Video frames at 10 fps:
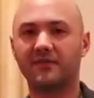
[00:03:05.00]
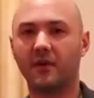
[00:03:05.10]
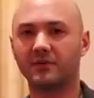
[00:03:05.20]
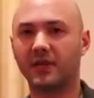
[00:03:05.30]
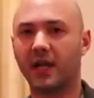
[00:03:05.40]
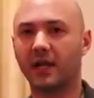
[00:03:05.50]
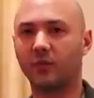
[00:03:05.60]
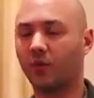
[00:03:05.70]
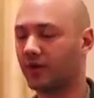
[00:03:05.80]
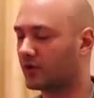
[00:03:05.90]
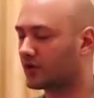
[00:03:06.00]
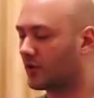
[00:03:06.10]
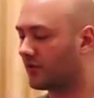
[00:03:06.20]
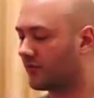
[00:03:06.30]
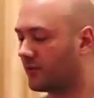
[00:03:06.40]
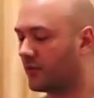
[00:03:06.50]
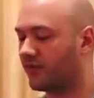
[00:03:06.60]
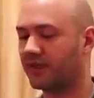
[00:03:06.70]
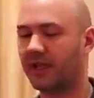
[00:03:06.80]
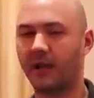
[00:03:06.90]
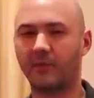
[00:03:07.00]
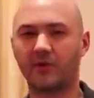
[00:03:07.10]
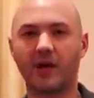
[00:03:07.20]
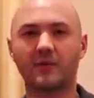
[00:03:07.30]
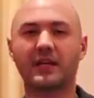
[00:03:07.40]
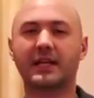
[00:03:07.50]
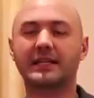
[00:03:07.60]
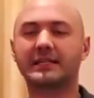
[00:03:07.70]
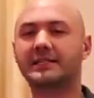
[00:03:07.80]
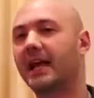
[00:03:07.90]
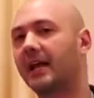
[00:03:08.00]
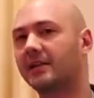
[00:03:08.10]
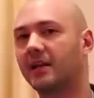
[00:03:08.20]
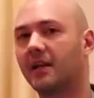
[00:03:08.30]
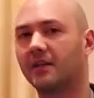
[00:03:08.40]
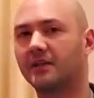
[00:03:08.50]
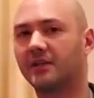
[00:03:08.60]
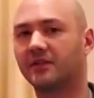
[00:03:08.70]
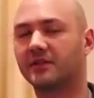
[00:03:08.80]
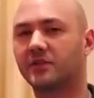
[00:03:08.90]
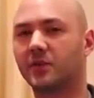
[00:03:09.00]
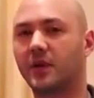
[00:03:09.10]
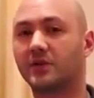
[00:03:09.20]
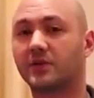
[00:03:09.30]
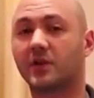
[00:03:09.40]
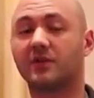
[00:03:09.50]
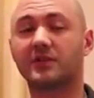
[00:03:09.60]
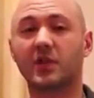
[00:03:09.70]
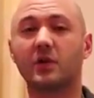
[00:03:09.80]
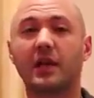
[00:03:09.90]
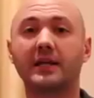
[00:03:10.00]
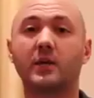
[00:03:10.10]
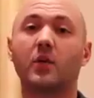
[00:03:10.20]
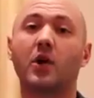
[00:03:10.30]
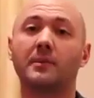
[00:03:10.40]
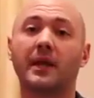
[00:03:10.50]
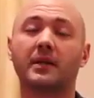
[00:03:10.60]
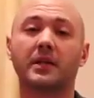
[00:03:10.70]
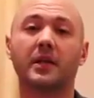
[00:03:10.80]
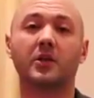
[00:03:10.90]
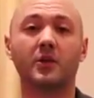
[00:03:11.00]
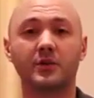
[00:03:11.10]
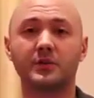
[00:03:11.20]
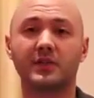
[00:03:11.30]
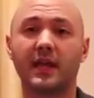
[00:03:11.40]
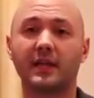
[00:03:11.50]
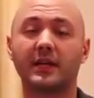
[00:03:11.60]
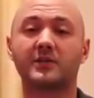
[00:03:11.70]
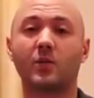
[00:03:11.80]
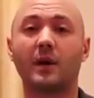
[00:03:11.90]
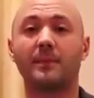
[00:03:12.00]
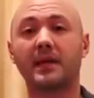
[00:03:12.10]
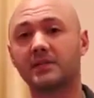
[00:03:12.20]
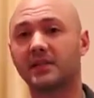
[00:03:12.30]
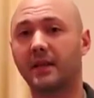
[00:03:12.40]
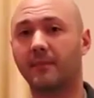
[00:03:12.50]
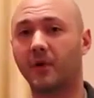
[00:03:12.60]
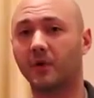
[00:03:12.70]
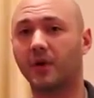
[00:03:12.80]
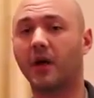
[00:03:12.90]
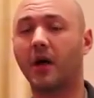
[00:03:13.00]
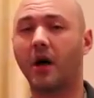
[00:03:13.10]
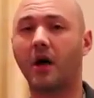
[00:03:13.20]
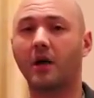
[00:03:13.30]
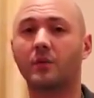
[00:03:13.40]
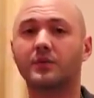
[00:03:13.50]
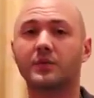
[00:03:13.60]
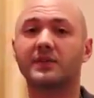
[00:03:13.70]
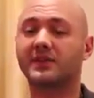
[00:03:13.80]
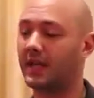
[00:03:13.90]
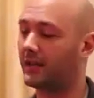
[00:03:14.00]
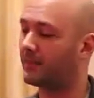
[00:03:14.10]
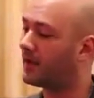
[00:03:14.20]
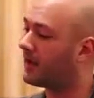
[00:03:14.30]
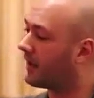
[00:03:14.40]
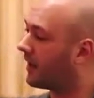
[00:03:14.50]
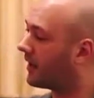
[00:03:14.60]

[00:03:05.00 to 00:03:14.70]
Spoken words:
by default, and when you're sort of moving the camera around, it can detect the different situations. So if it's low light, it will automatically alert you to that and swap into that mode. We'll do the same